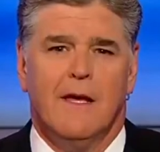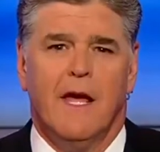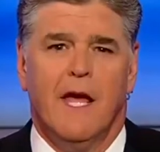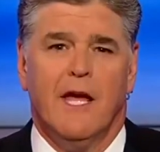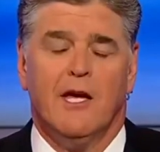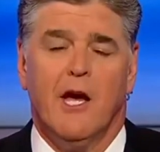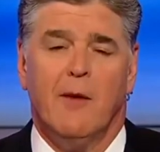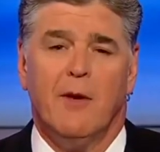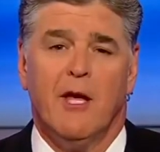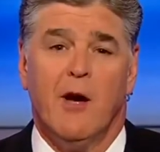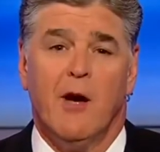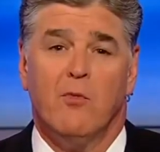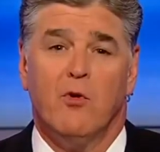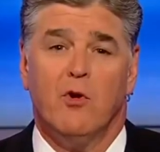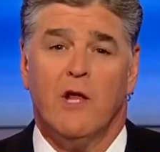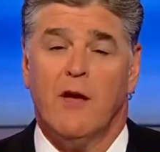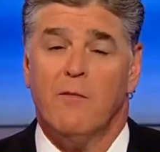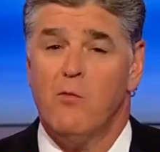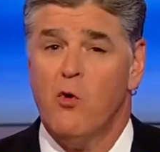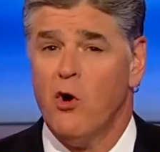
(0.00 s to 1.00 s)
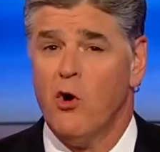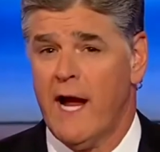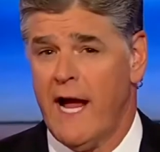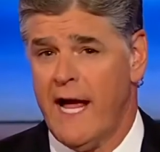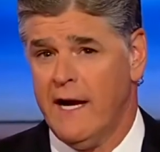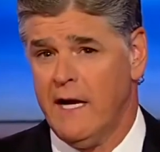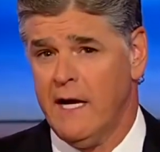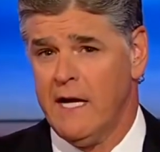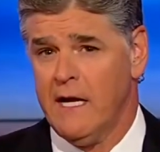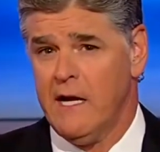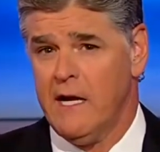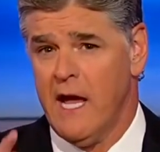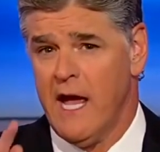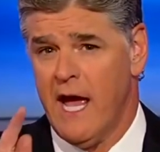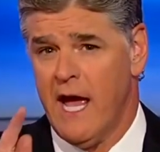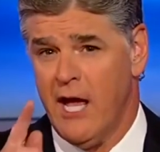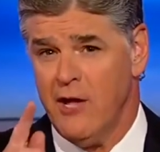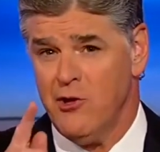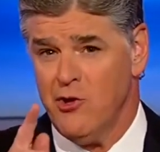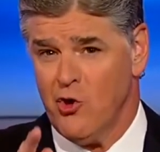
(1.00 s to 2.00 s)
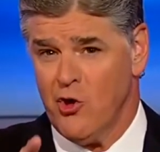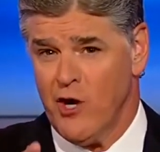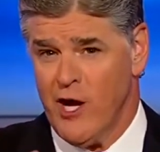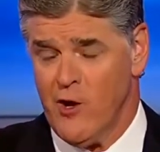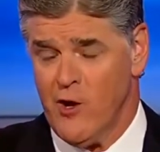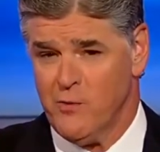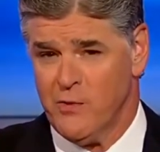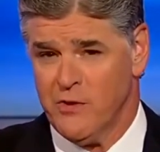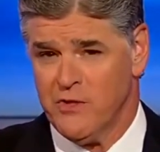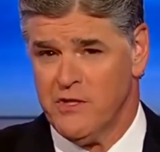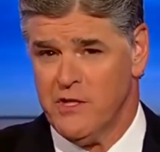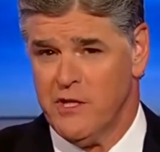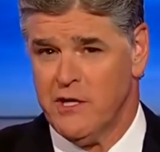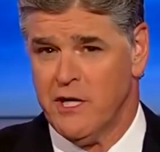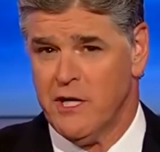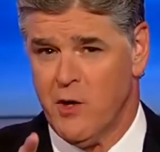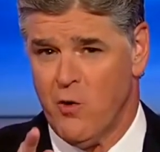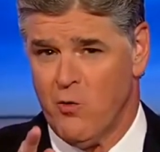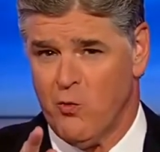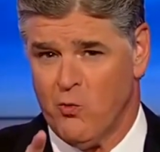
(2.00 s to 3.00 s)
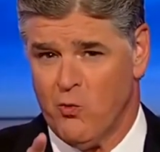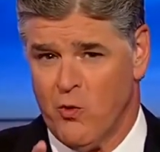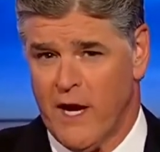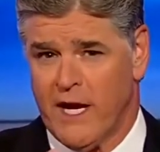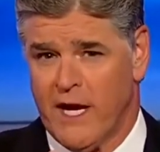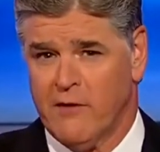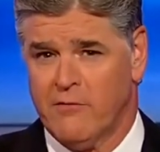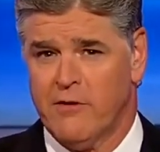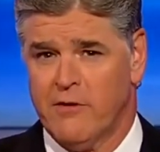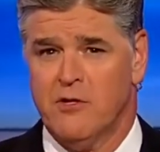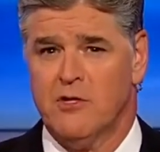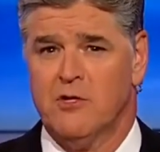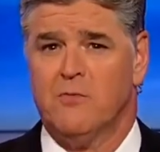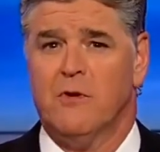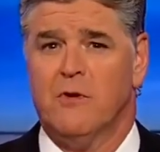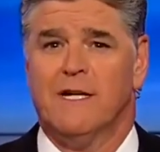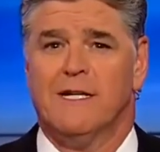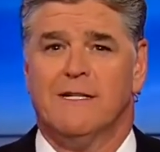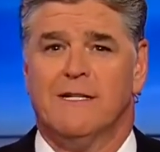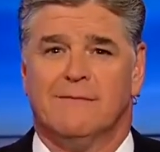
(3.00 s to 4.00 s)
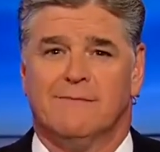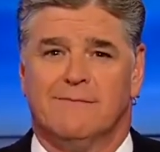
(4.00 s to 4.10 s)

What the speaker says: And coming up, we'll have more Hannity, and your help is needed right after this break.